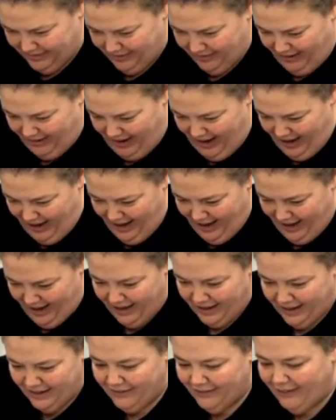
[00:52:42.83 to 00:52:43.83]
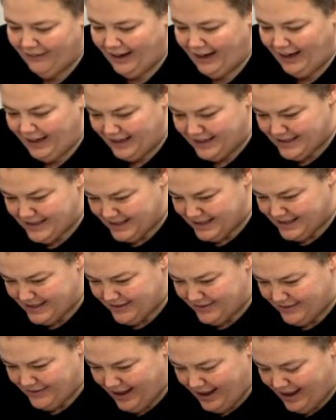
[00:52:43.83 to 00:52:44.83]
Why? Why does it
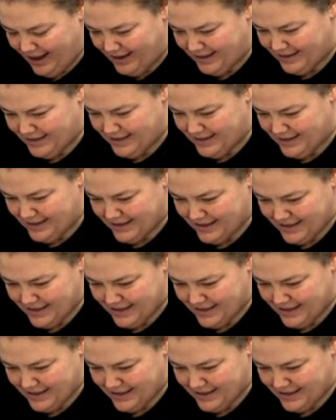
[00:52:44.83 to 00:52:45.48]
do that?